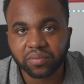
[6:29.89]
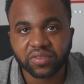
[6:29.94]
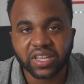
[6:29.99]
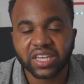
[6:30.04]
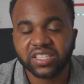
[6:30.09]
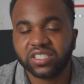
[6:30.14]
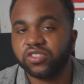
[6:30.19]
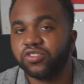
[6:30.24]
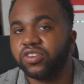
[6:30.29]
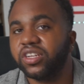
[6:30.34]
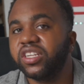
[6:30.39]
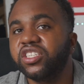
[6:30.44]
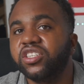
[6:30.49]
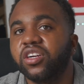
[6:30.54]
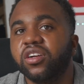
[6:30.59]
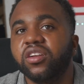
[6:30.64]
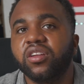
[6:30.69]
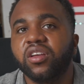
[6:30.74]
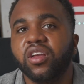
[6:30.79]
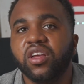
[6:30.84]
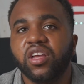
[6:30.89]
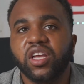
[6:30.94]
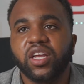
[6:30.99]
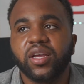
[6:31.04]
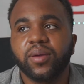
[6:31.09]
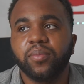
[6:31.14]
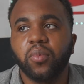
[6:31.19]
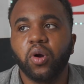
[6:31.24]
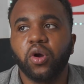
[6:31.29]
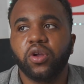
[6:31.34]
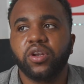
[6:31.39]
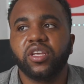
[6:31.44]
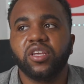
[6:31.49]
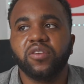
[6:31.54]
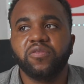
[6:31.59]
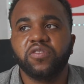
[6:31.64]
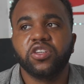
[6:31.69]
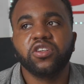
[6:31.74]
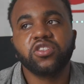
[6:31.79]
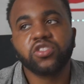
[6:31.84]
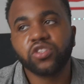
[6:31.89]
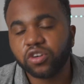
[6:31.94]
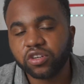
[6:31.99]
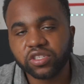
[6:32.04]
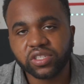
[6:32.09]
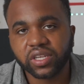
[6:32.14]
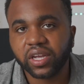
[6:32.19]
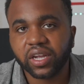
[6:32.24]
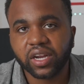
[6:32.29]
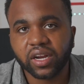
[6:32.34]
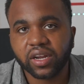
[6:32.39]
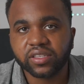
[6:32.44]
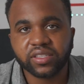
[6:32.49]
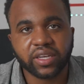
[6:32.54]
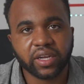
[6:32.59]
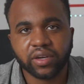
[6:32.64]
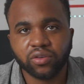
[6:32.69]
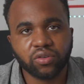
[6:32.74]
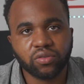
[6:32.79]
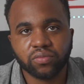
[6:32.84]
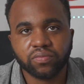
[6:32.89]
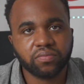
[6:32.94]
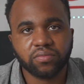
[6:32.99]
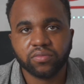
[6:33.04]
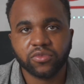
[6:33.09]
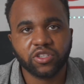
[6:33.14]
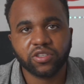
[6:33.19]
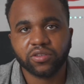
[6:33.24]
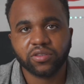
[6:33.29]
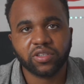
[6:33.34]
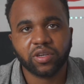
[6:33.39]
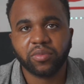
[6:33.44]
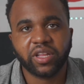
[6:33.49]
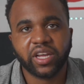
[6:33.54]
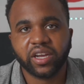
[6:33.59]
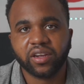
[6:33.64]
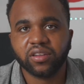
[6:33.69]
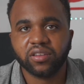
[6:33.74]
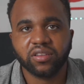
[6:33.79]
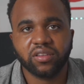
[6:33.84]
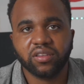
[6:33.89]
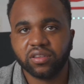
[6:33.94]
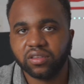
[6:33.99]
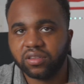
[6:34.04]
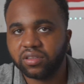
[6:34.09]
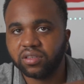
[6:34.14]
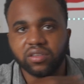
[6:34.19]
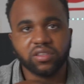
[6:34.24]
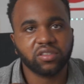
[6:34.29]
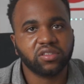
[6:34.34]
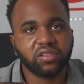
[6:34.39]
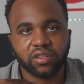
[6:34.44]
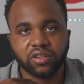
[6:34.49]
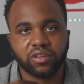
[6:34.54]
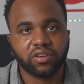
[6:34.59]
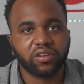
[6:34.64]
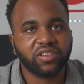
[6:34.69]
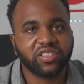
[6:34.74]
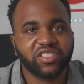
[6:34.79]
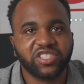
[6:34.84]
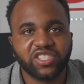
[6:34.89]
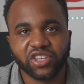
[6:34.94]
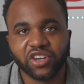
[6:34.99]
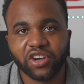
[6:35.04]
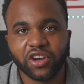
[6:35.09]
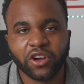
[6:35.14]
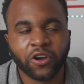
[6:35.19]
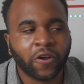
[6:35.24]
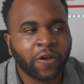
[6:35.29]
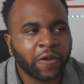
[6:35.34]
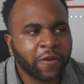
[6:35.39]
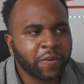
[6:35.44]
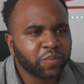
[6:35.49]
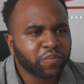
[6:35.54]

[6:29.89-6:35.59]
that's his religion. But if you just grow to your hair, it's like, no, you're black, you need to go. So,